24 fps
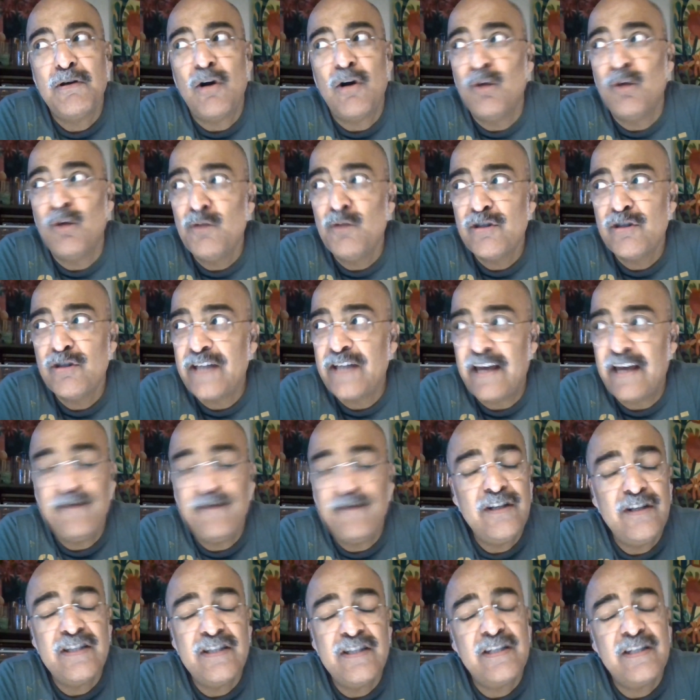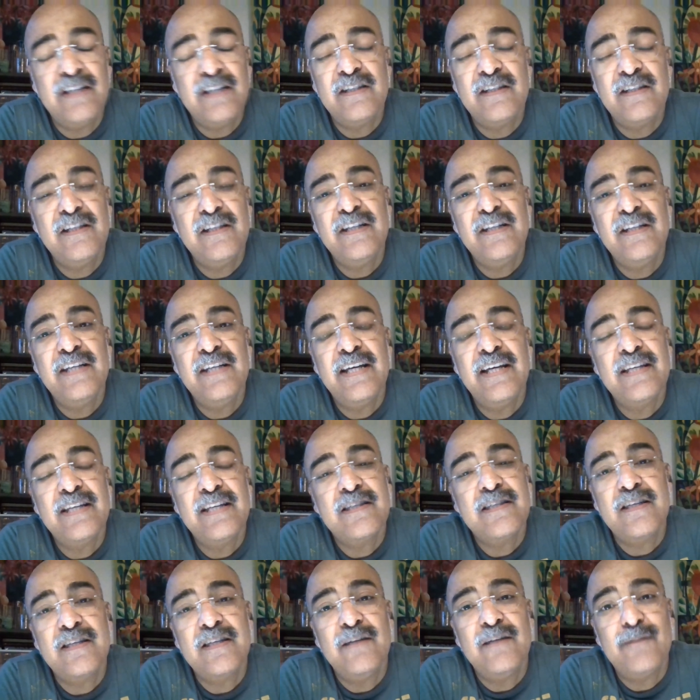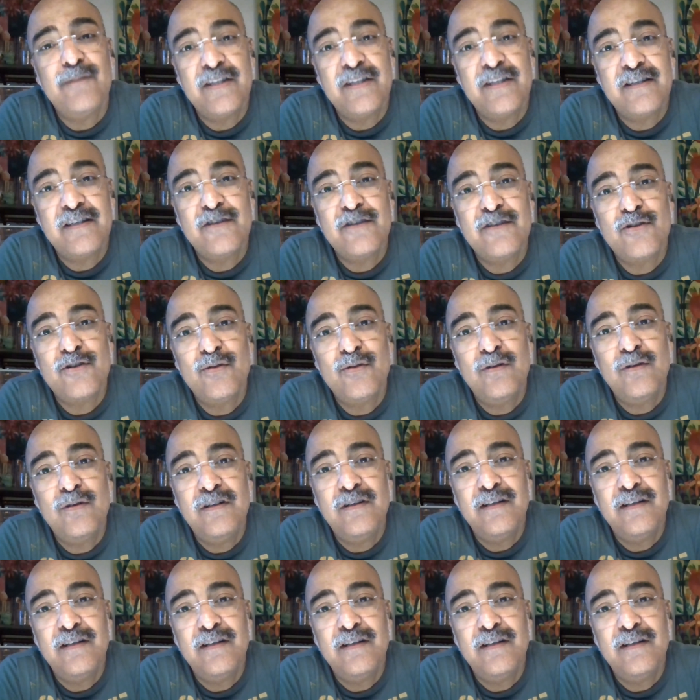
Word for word: Almost every state in India has seen president's rule,